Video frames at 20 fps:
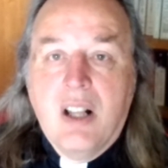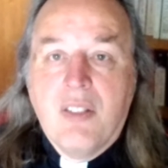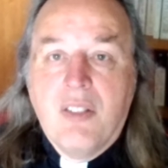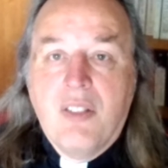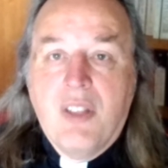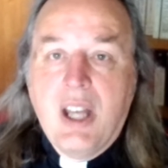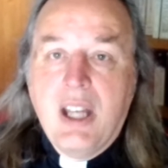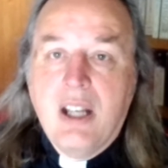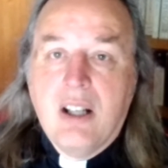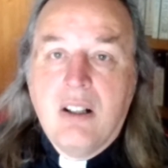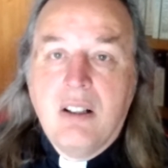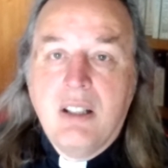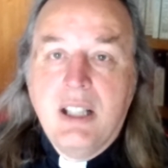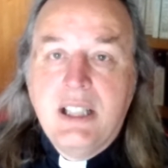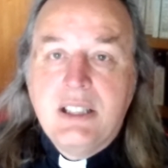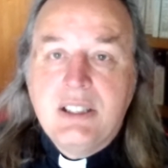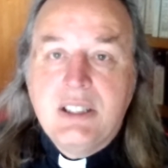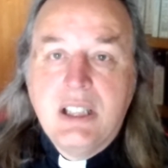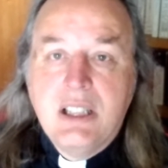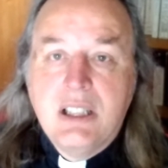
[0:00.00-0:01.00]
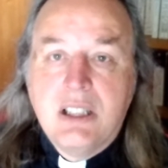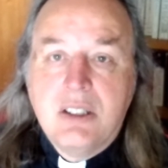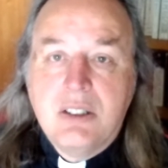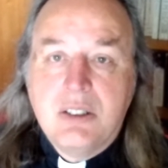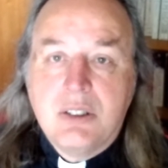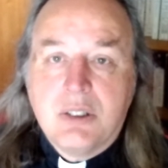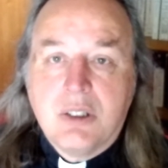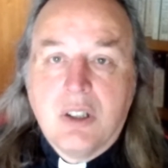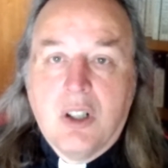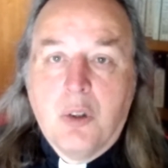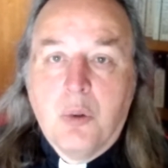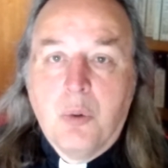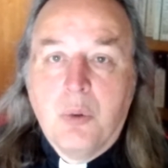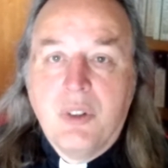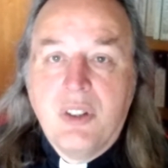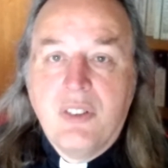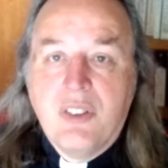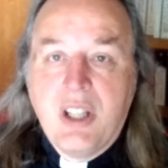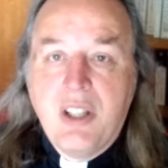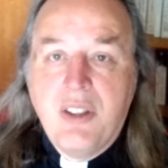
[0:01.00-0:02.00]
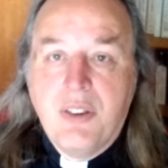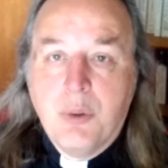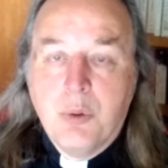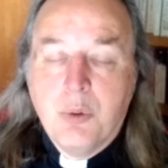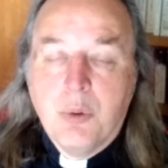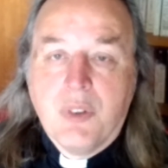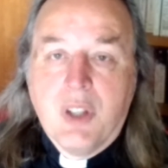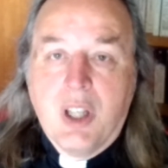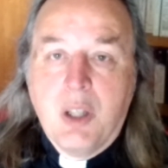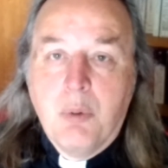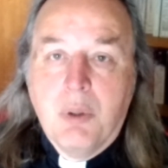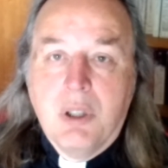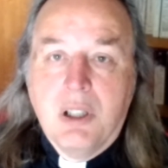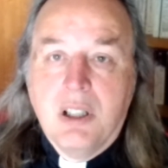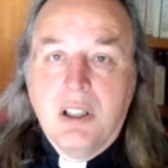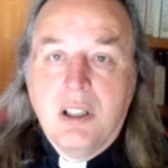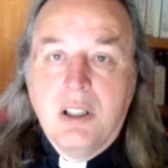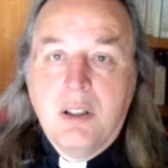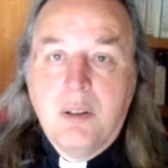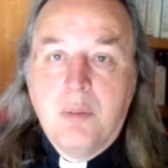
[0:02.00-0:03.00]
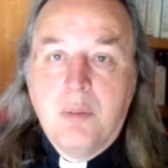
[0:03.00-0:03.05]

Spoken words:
they are less in control than they thought they were.